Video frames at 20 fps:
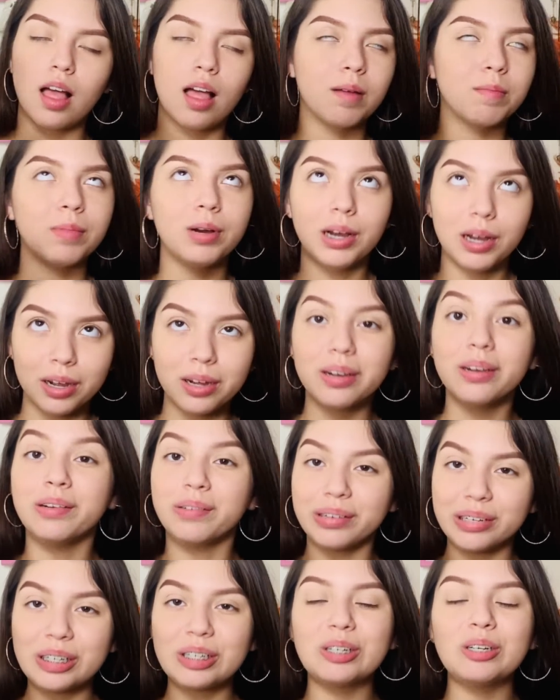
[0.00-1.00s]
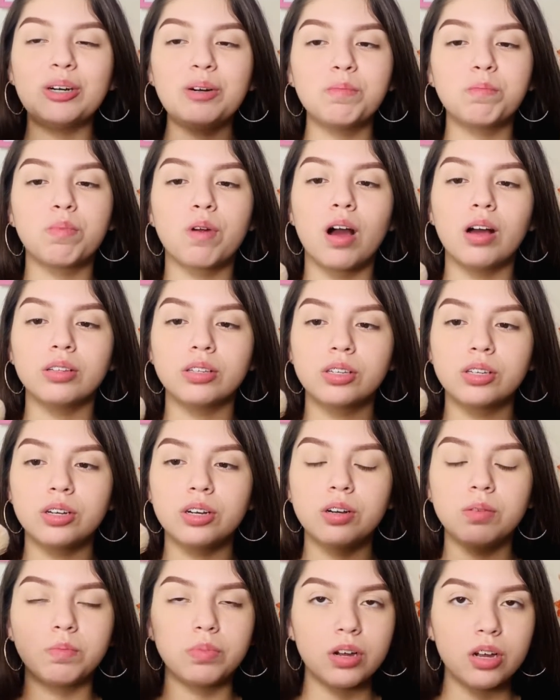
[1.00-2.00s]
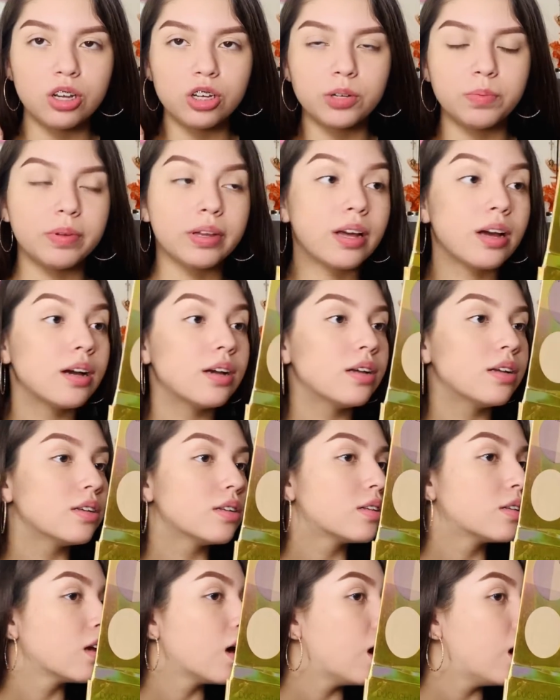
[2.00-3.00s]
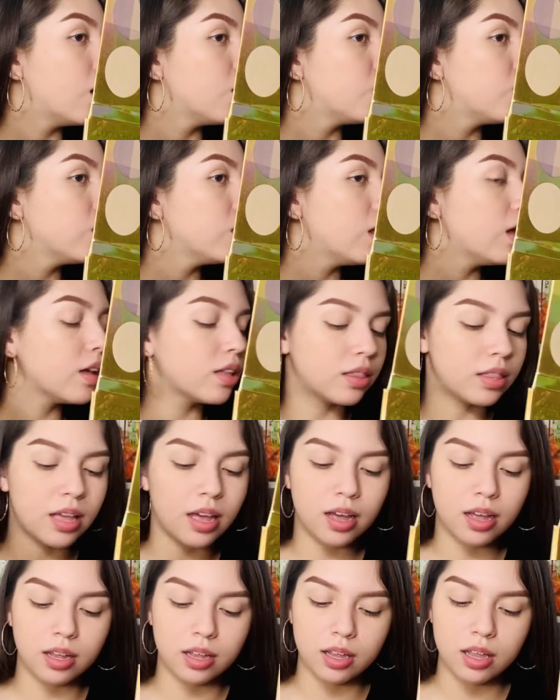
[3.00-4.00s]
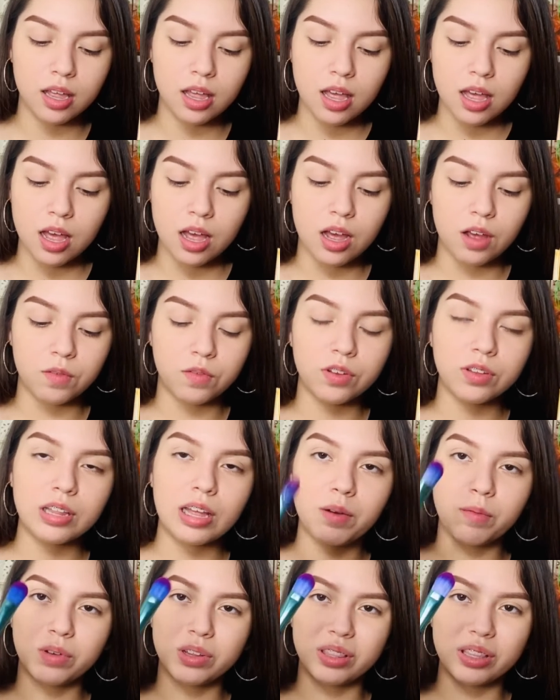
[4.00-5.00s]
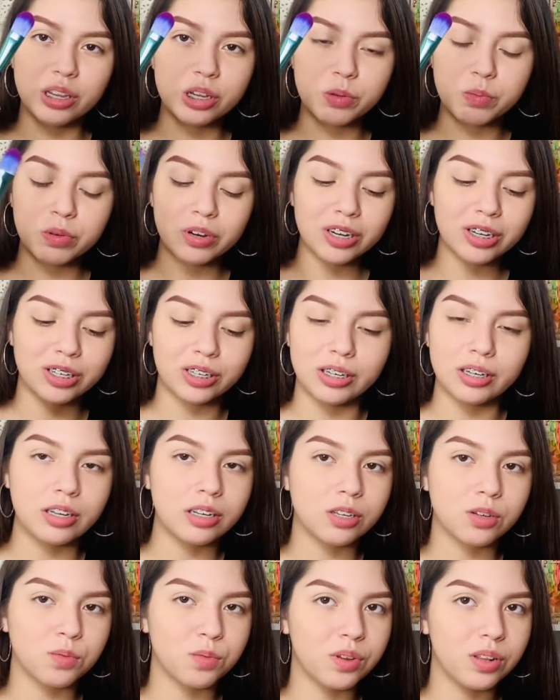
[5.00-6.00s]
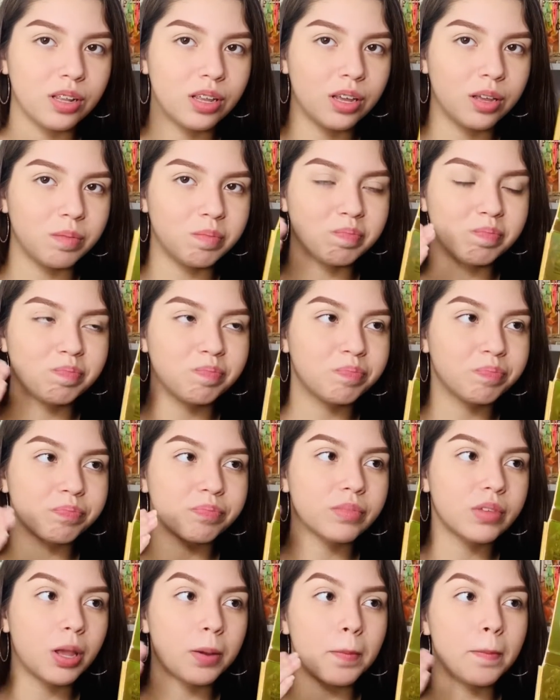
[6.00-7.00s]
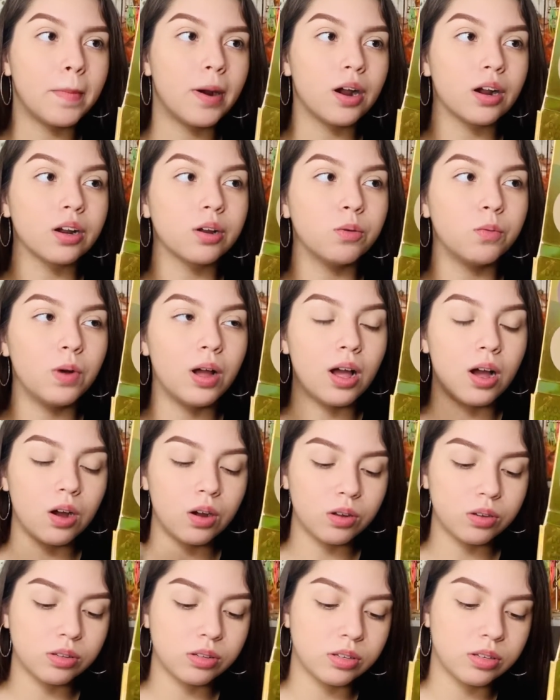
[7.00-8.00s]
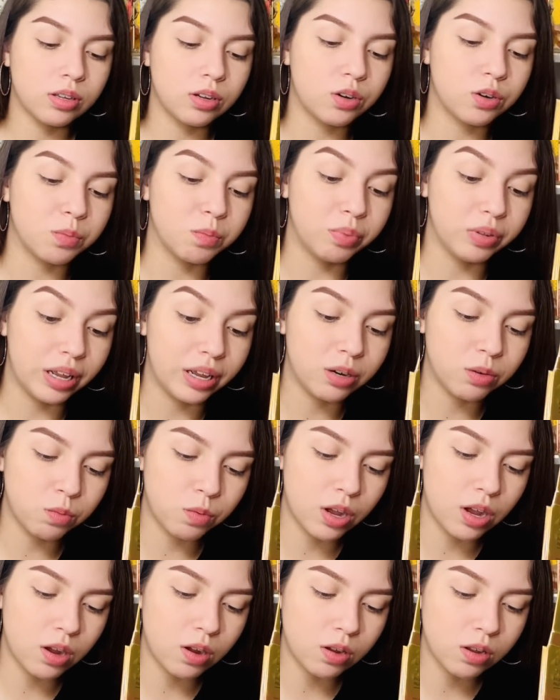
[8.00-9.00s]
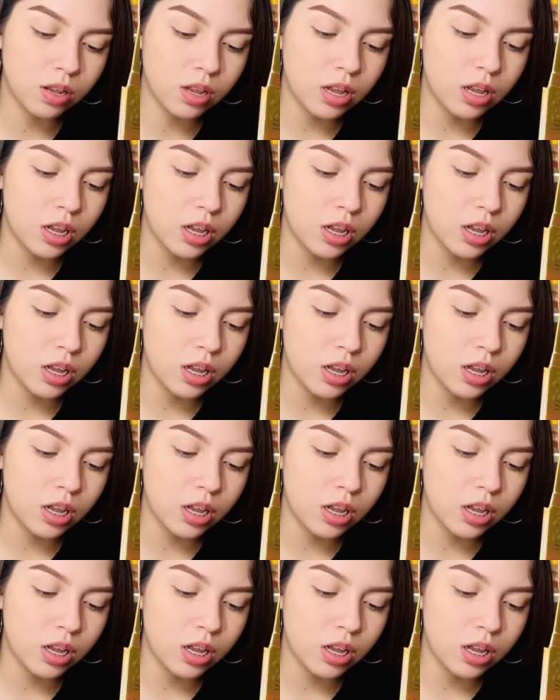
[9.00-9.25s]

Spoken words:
bronzer brush, because I feel that with this brush it doesn't really mark well or blend well.